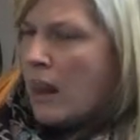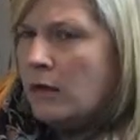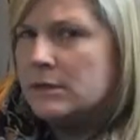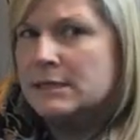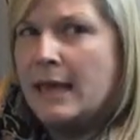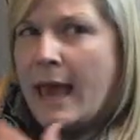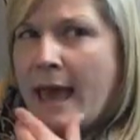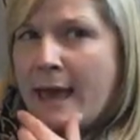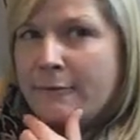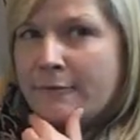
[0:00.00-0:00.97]
looks
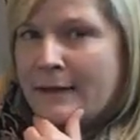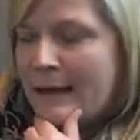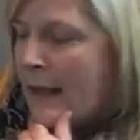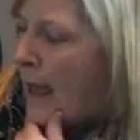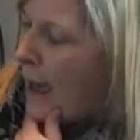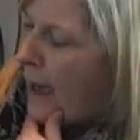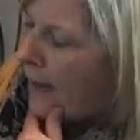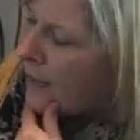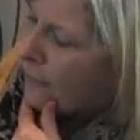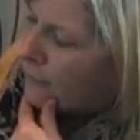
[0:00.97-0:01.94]
carefully
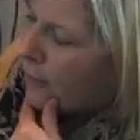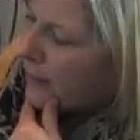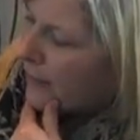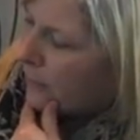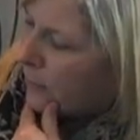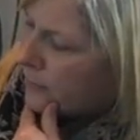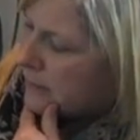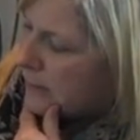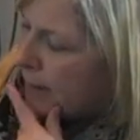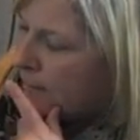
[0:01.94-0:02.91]
at the rocket
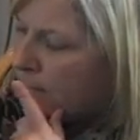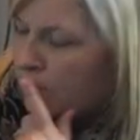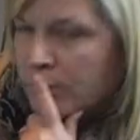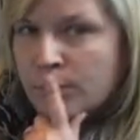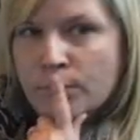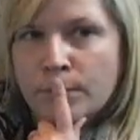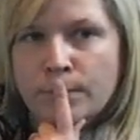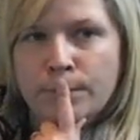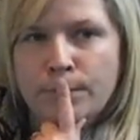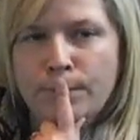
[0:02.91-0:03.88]
booster.
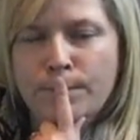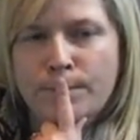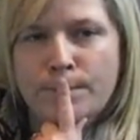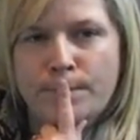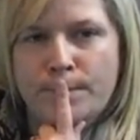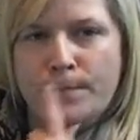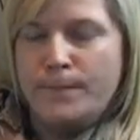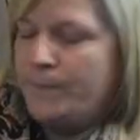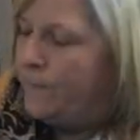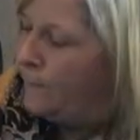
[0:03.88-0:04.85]

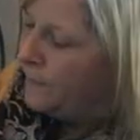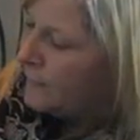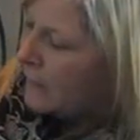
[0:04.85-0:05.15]
Hmm,